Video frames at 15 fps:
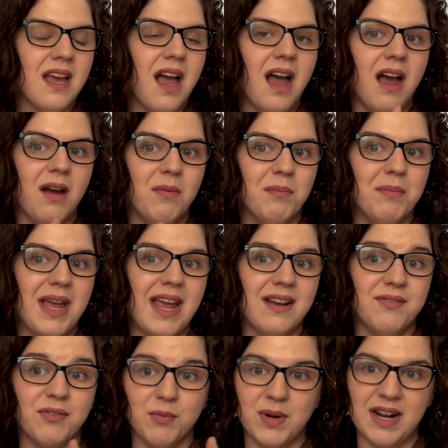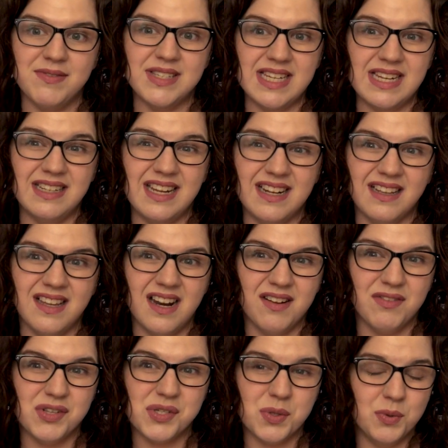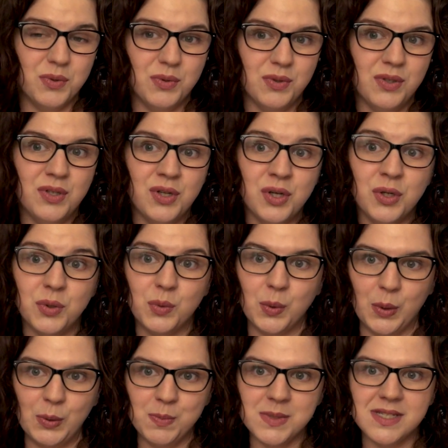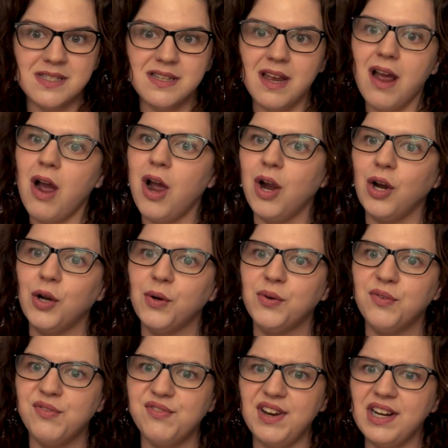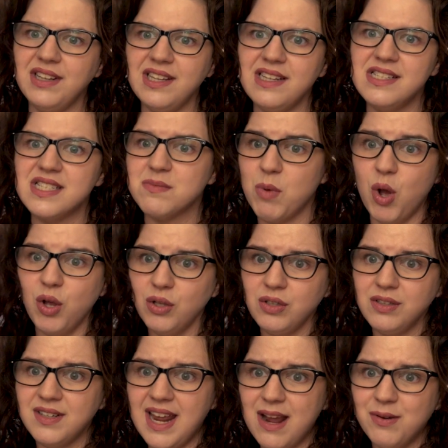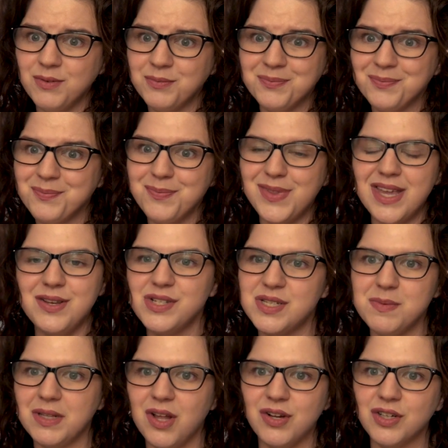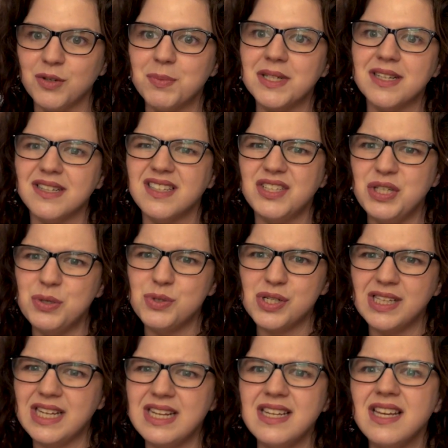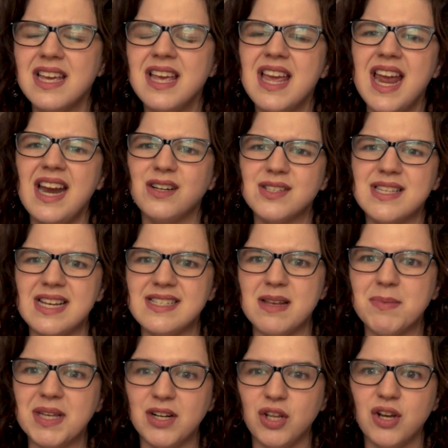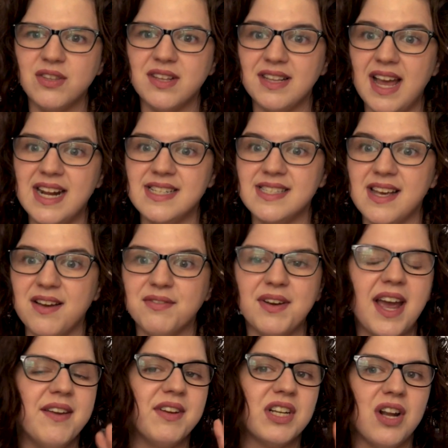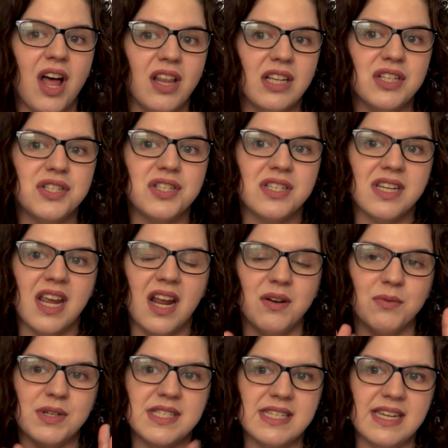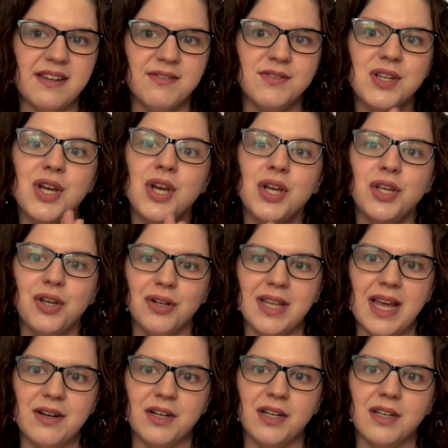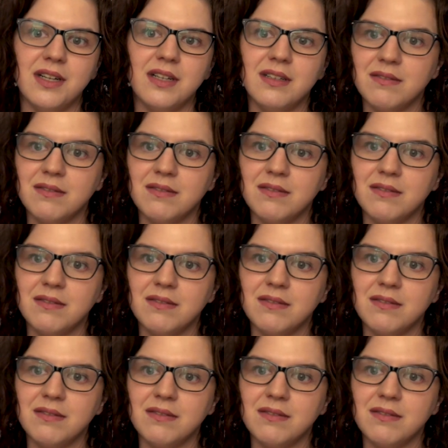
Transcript: and from what I've seen in a lot of the school groups, are fairly small now. They used to be longer, but usually it'll say something along the lines of, I have acknowledged and received your letter,